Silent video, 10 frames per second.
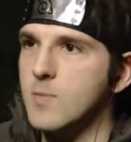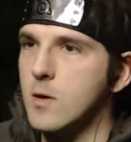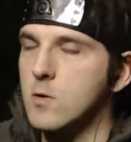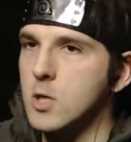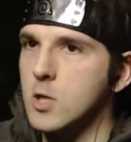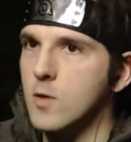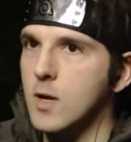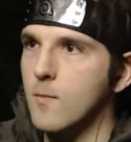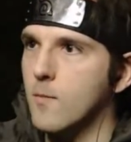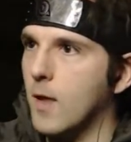but I'll destroy
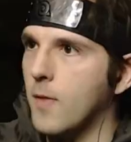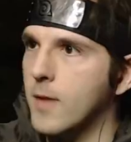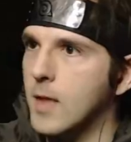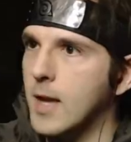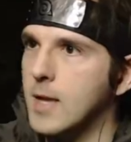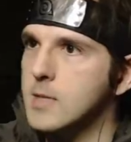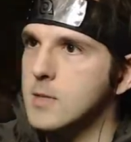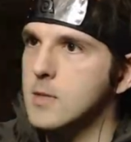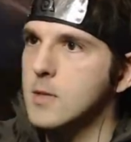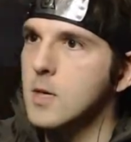them nonetheless.
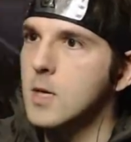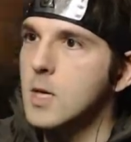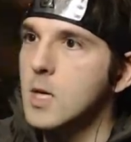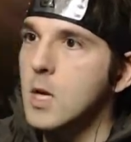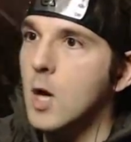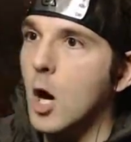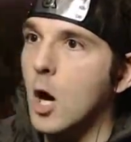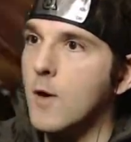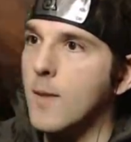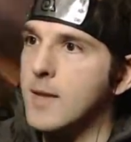
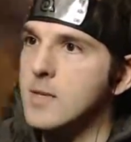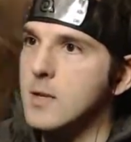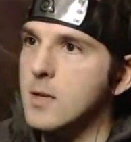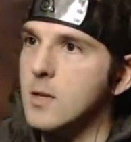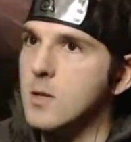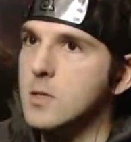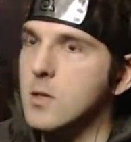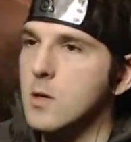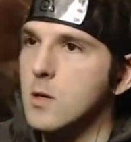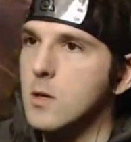Oh, okay, that's
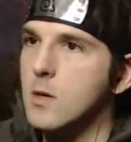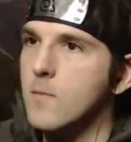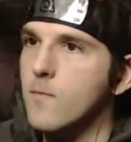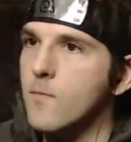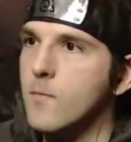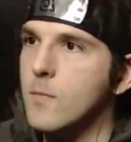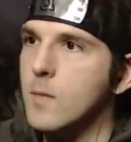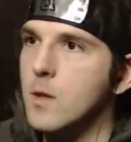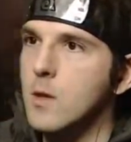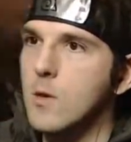good,
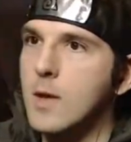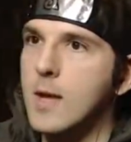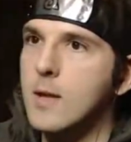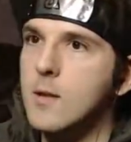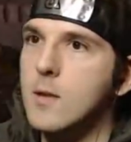Okay,